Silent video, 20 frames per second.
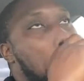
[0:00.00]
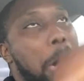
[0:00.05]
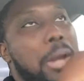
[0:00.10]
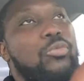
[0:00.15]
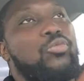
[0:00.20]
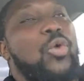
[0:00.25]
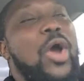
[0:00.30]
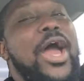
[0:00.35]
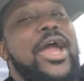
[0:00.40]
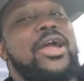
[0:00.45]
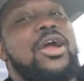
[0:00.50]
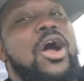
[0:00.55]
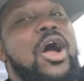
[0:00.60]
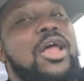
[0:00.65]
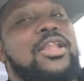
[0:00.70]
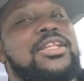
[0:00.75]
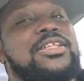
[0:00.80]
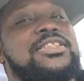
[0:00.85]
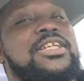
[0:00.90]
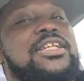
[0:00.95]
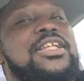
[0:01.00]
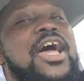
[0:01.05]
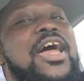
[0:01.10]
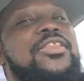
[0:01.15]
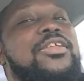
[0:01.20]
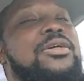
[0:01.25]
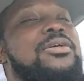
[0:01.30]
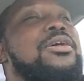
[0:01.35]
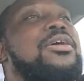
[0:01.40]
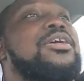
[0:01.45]
Ryan Hollins,
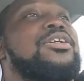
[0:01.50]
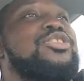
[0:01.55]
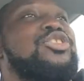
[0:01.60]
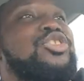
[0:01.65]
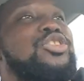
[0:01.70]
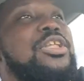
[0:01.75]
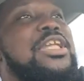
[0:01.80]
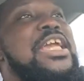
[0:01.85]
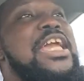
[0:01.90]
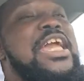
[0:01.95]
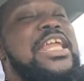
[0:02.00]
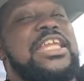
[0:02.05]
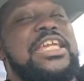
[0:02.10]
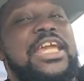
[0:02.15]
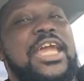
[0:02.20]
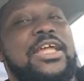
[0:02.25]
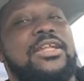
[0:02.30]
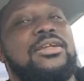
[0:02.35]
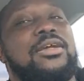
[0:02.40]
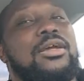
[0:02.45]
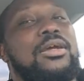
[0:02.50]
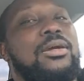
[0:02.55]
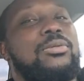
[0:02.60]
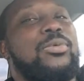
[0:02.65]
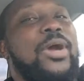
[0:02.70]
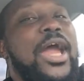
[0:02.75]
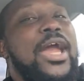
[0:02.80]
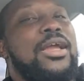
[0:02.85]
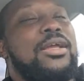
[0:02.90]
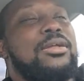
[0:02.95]
another idiot,
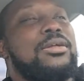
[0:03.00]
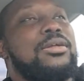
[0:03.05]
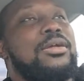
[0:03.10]
right?